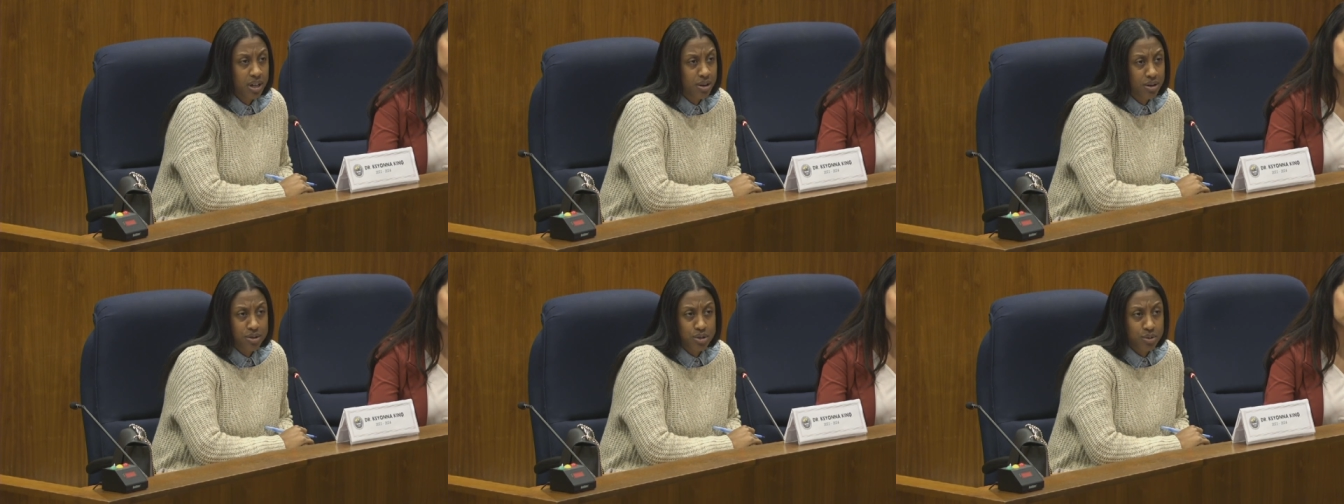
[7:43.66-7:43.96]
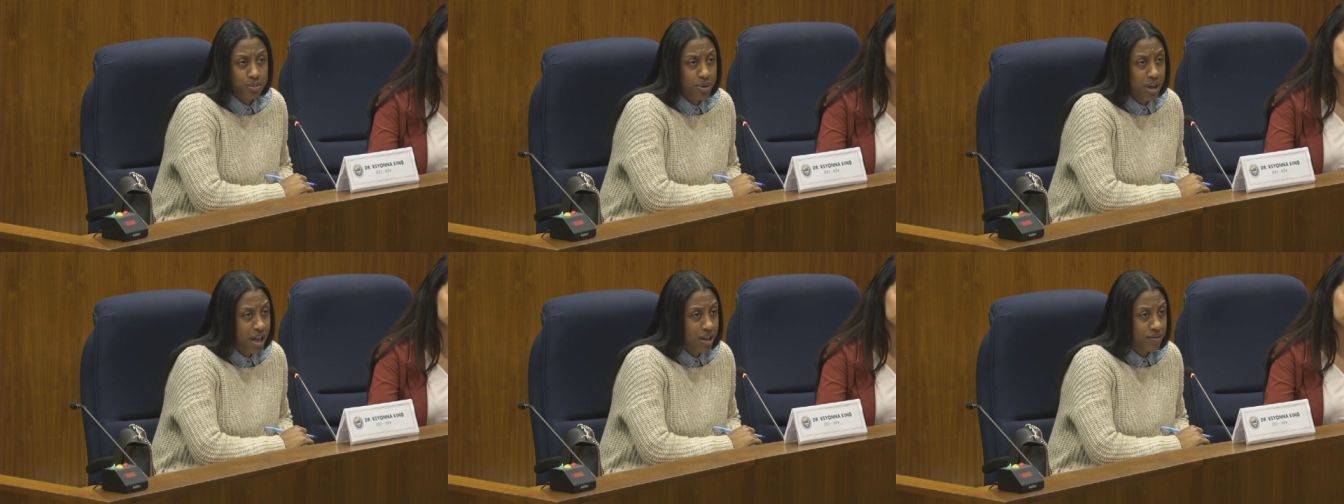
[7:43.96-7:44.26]
Are
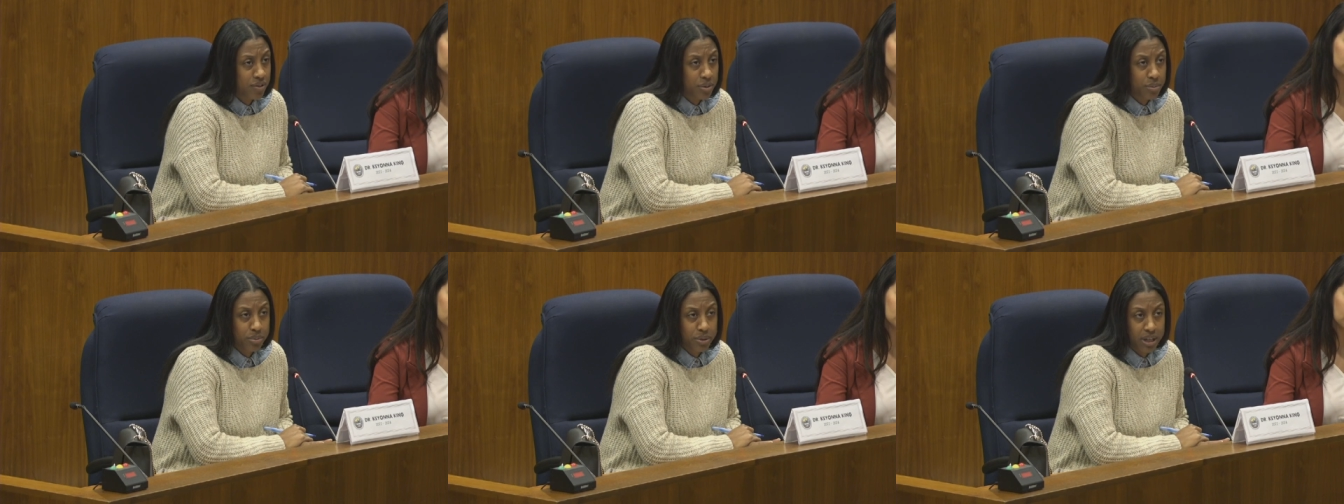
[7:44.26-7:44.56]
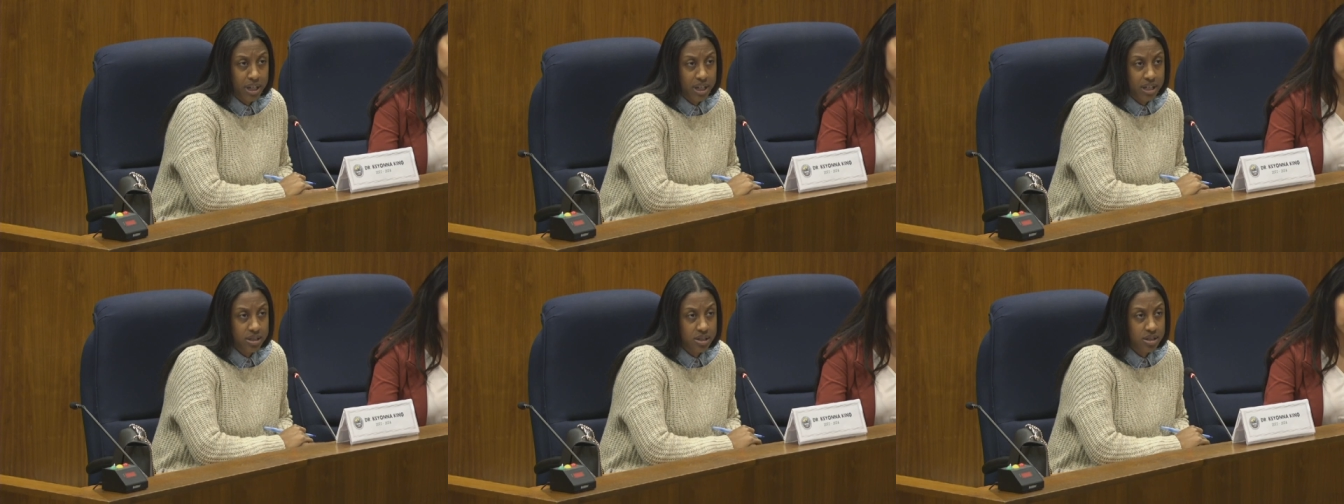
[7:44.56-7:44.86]
you having
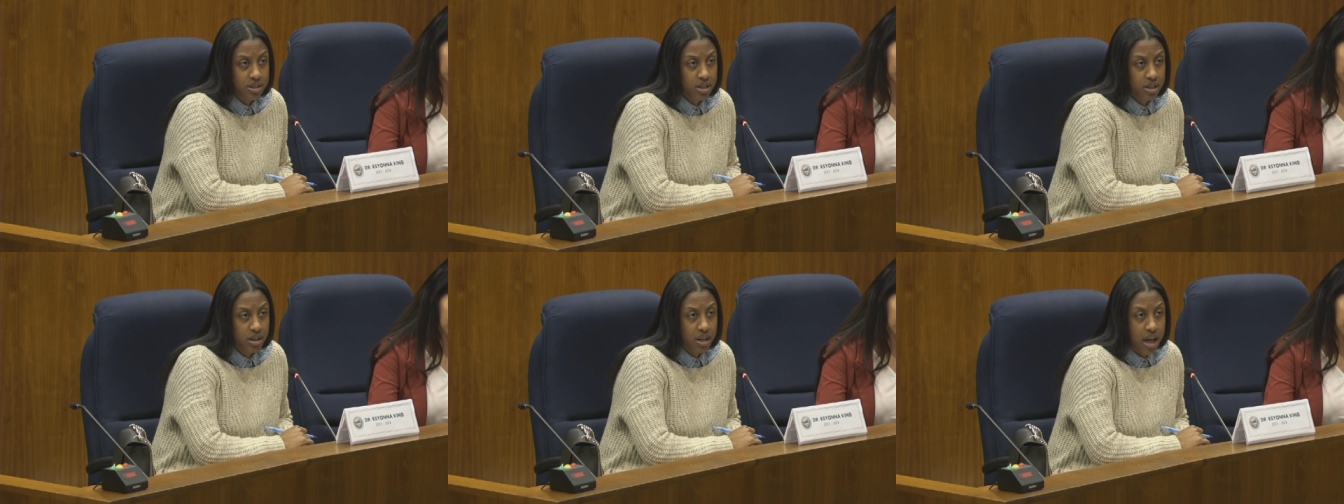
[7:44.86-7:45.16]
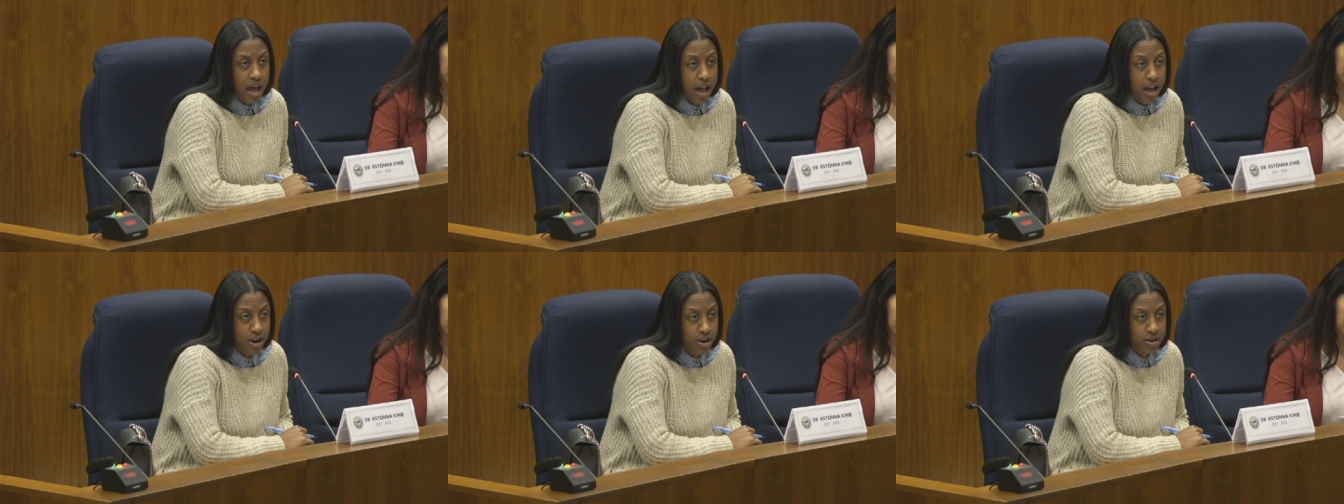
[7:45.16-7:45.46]
plans to
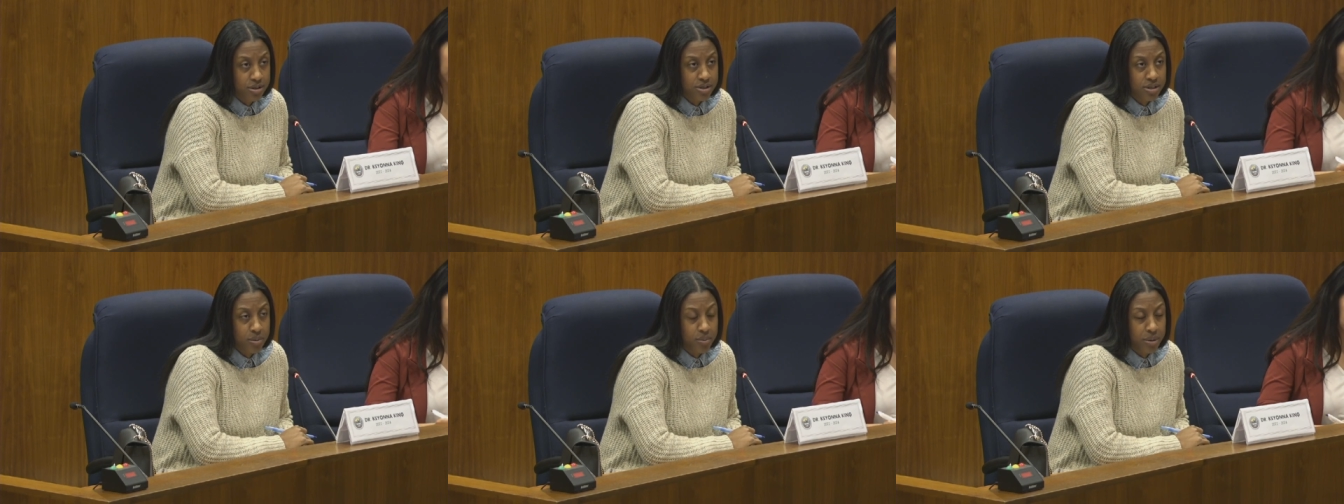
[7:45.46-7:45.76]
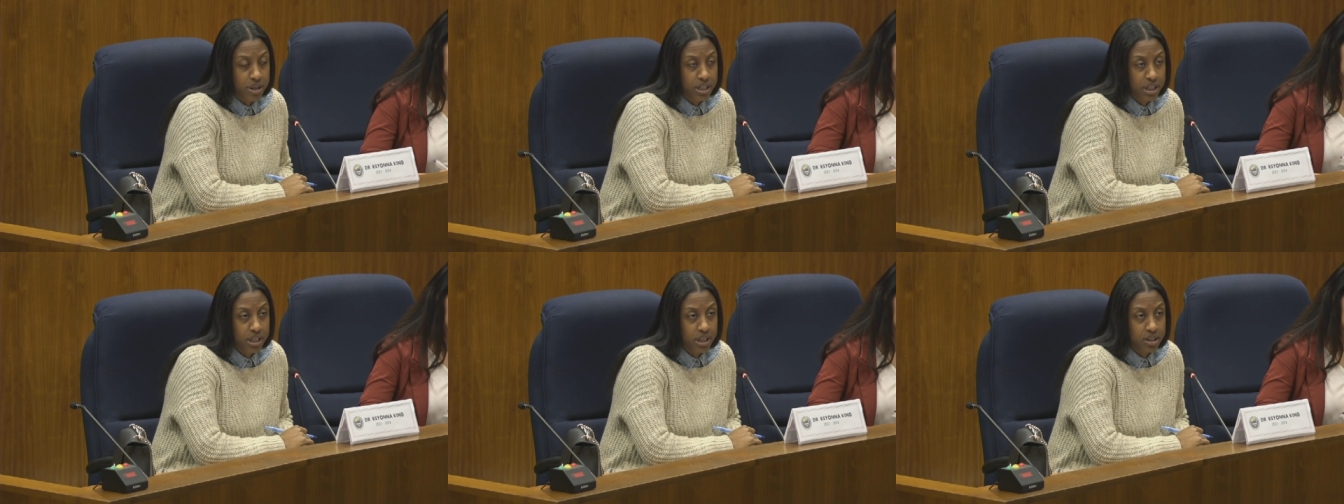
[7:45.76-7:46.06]
hire
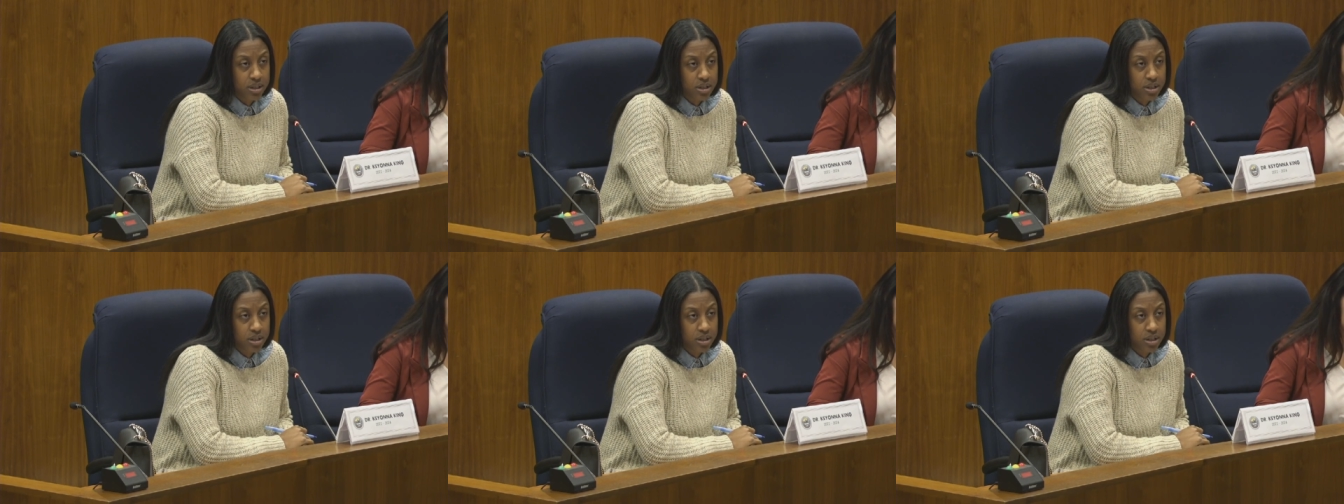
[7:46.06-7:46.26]
somebody